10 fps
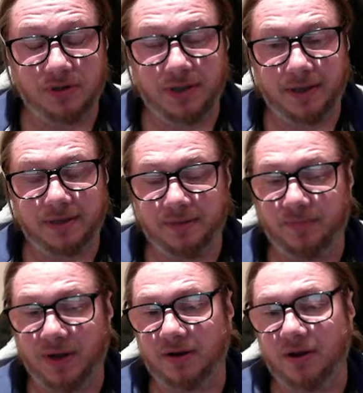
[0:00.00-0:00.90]
take the
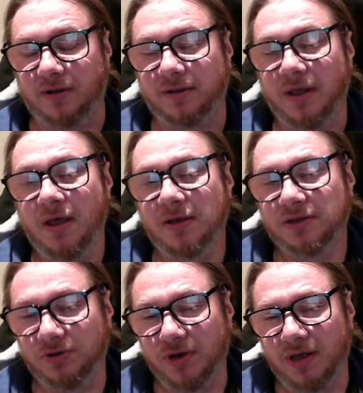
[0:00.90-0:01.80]
black knight. So
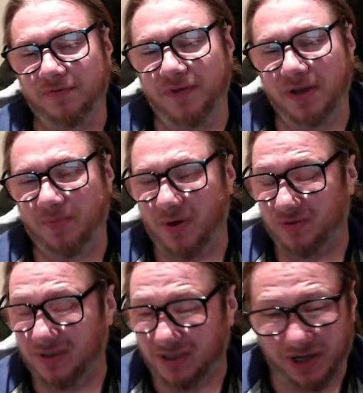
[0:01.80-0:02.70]
you got to think about
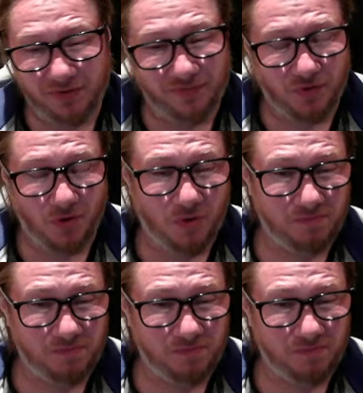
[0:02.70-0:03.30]
c4.